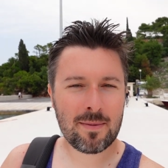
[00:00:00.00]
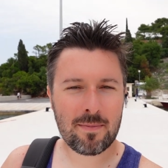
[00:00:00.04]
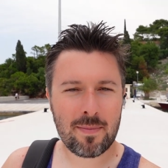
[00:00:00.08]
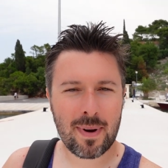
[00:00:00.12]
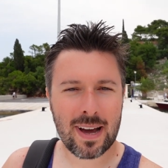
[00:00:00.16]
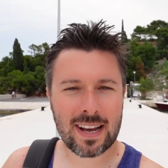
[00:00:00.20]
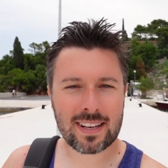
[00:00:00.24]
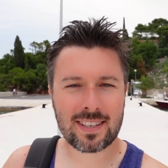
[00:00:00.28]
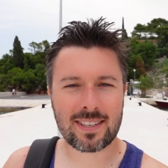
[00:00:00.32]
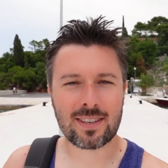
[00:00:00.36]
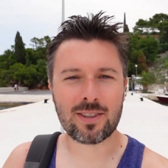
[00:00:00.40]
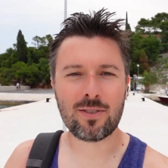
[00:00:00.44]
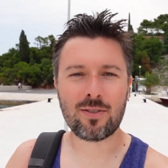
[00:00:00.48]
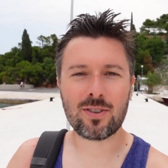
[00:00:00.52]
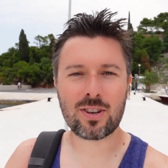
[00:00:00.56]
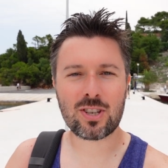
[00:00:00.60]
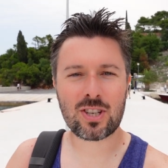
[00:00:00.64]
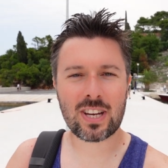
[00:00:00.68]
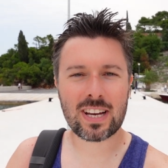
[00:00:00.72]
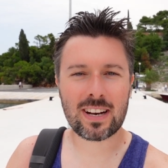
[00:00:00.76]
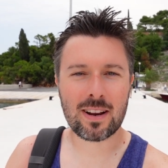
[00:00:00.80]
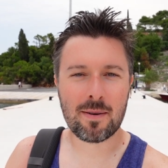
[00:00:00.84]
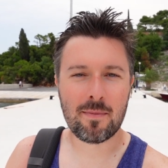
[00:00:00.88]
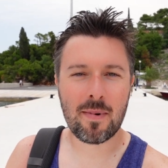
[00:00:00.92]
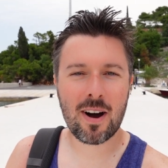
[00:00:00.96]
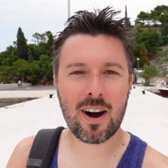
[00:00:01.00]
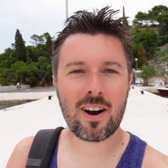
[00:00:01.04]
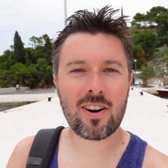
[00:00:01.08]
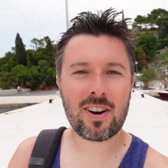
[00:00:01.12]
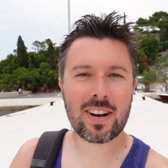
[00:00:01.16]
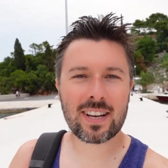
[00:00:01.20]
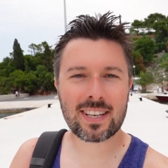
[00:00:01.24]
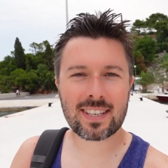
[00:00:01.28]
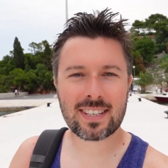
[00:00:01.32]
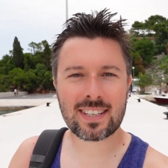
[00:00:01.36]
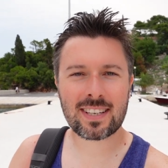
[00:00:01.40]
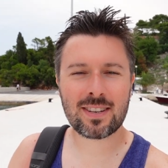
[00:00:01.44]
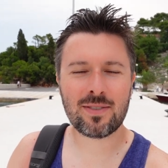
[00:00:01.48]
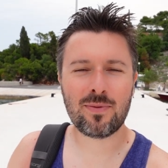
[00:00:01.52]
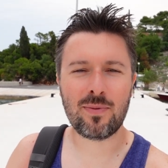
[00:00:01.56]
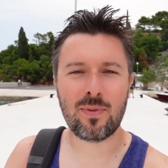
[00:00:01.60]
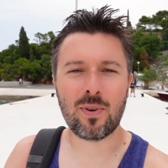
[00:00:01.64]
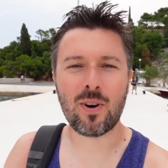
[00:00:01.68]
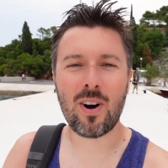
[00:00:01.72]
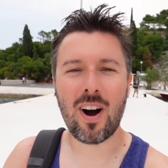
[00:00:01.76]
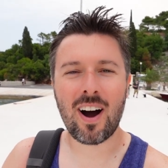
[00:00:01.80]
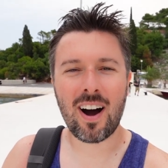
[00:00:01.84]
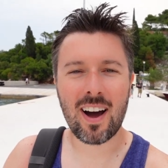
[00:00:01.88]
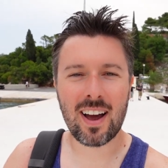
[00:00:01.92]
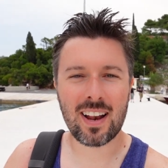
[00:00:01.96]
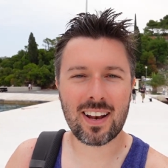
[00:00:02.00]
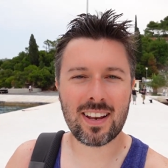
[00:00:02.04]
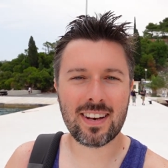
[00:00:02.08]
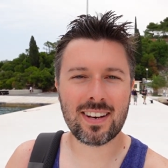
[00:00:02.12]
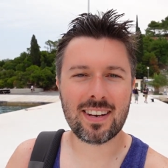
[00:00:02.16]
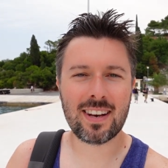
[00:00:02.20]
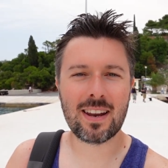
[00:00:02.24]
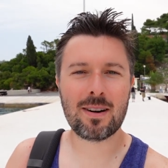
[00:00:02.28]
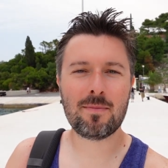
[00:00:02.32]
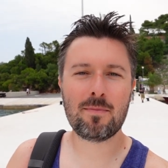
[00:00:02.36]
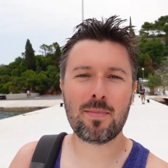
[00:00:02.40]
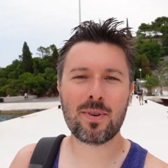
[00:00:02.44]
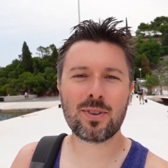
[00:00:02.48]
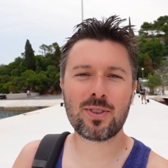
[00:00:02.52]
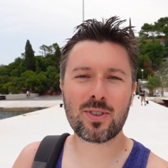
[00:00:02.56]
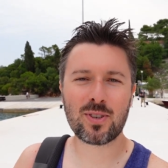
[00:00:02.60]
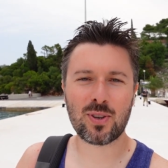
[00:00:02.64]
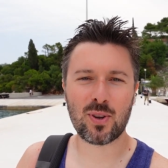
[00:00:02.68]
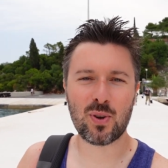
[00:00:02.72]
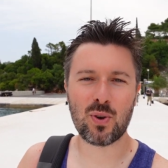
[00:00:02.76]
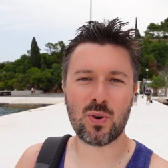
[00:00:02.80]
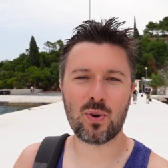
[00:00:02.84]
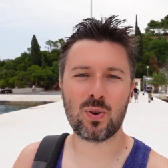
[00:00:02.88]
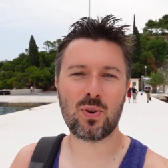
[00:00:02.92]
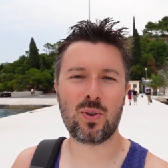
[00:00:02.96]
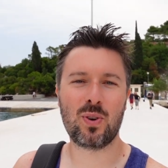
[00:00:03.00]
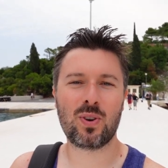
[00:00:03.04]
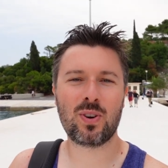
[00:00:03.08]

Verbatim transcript: Back to the Regina Maris for island number two.